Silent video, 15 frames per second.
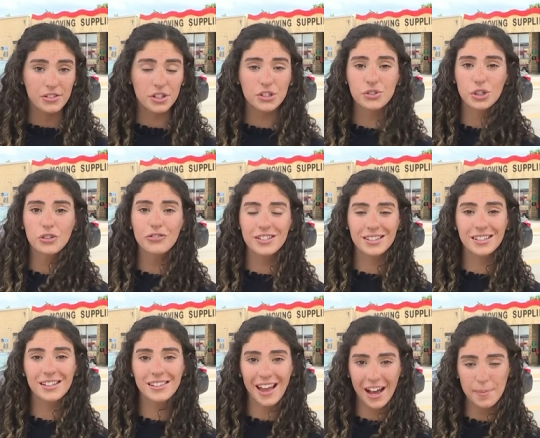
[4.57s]
the surface
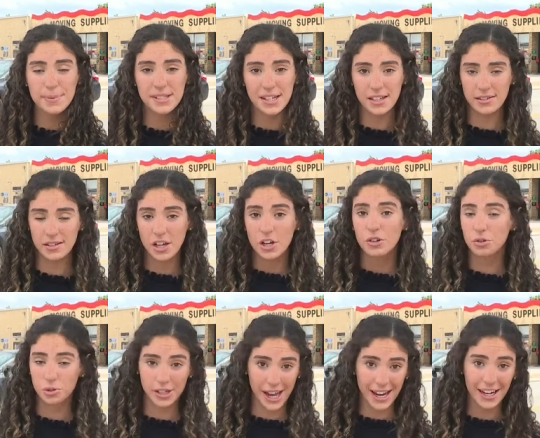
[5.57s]
collapses,
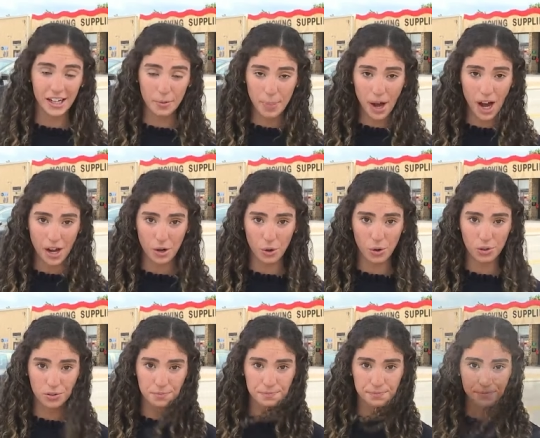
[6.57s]
creating a pothole.